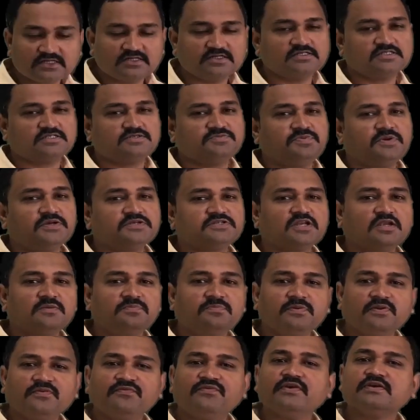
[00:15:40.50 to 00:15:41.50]
a special
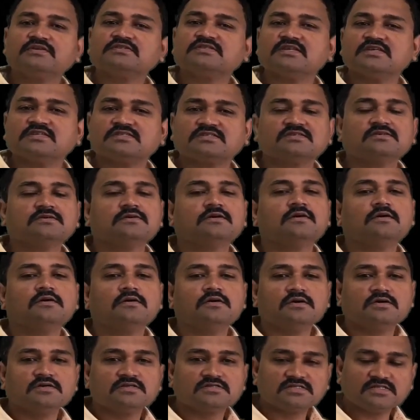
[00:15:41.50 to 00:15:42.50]
prefixes
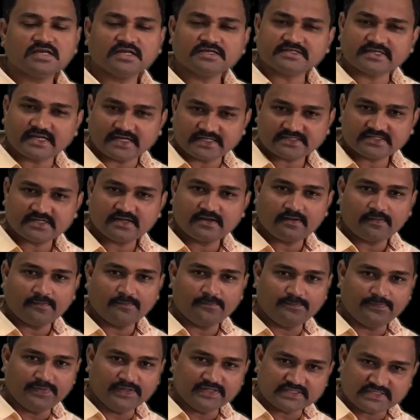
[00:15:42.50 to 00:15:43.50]
such as
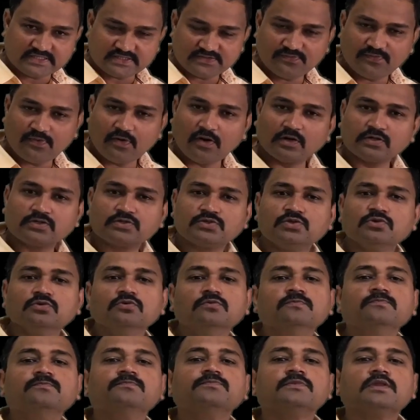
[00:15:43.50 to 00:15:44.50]
bis for
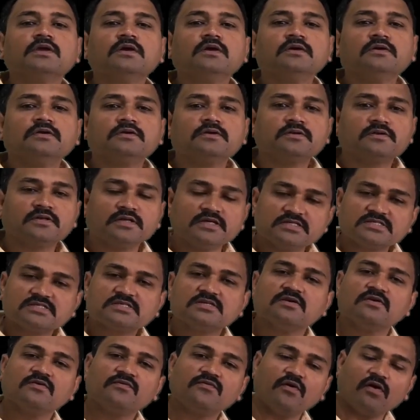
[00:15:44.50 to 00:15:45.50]
2,
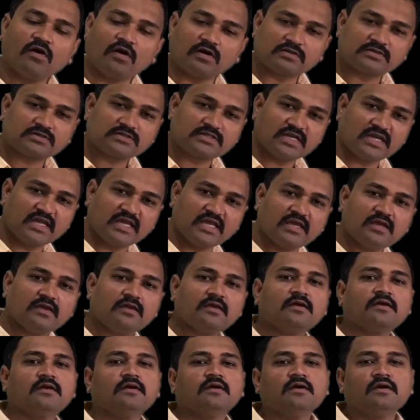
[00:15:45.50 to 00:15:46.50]
tris for 3,
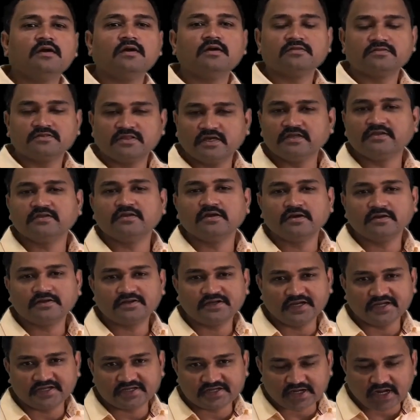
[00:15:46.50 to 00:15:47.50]
then
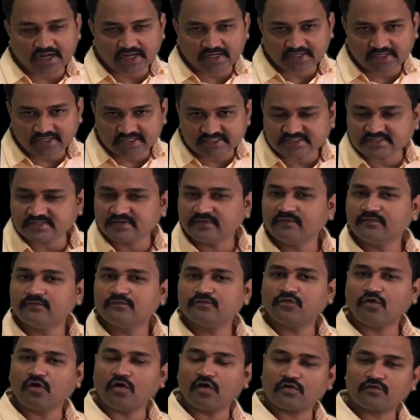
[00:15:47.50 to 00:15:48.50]
tetrakis
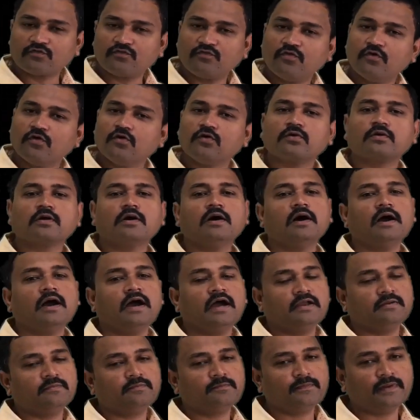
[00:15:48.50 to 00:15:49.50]
for 4
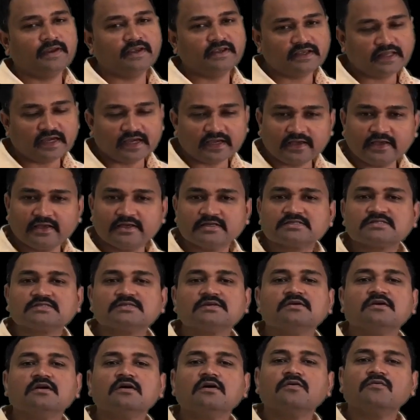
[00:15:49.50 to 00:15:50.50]
and
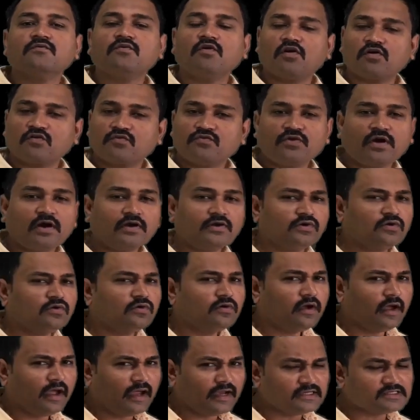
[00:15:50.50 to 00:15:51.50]
pentakis for 5
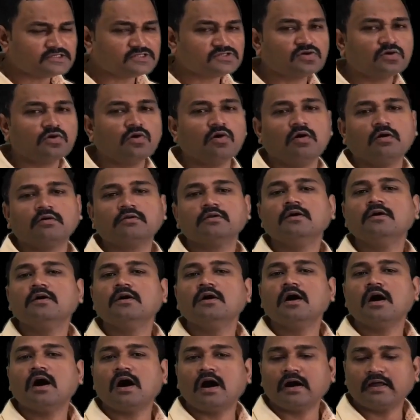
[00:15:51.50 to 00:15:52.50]
and so on
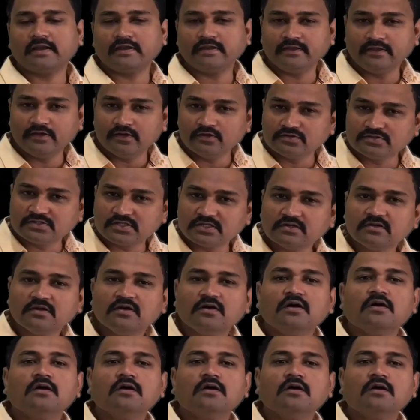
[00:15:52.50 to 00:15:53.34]
are used